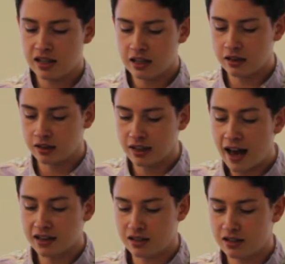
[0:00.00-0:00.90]
the
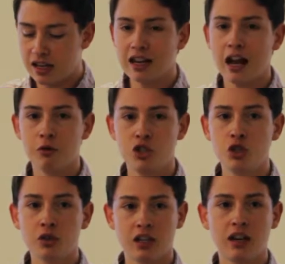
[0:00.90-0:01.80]
last date at which
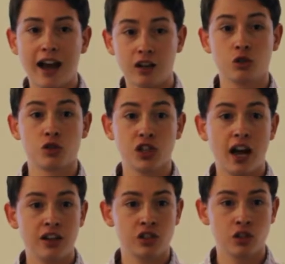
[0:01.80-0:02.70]
you can
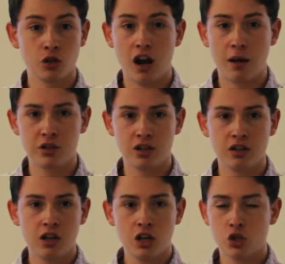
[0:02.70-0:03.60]
exercise your
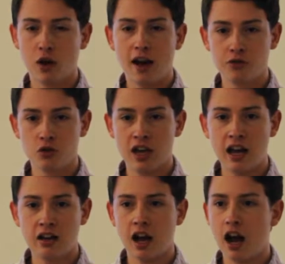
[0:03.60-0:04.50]
option. So after
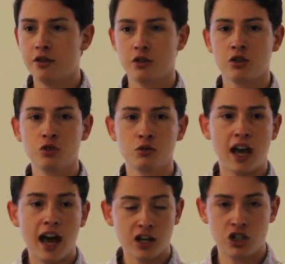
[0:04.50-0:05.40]
that, either you
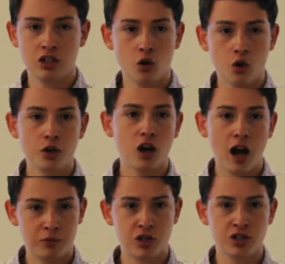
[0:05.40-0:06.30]
cash in or your
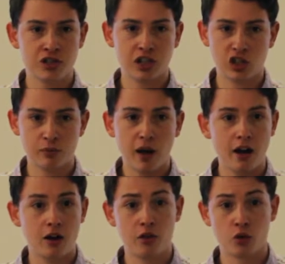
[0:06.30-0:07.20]
options
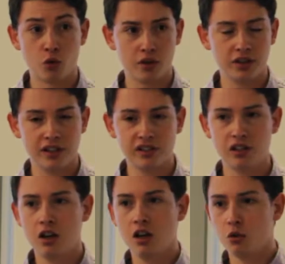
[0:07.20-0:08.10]
expire and they're worthless,
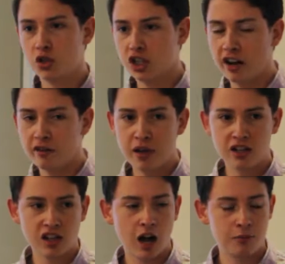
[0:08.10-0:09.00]
which kind of
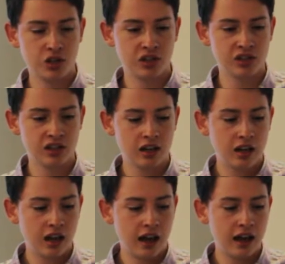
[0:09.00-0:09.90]
makes options
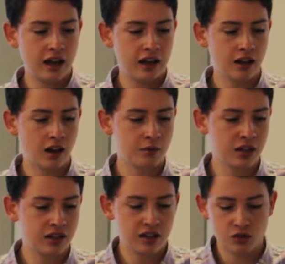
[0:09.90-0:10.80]

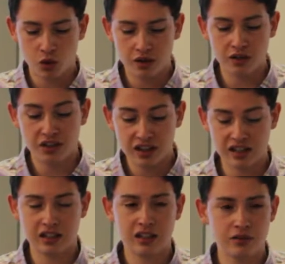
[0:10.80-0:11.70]
it's one of the things
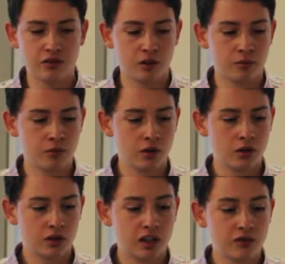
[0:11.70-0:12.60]
that gives
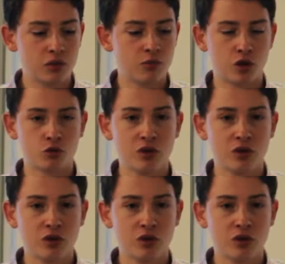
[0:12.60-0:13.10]
them their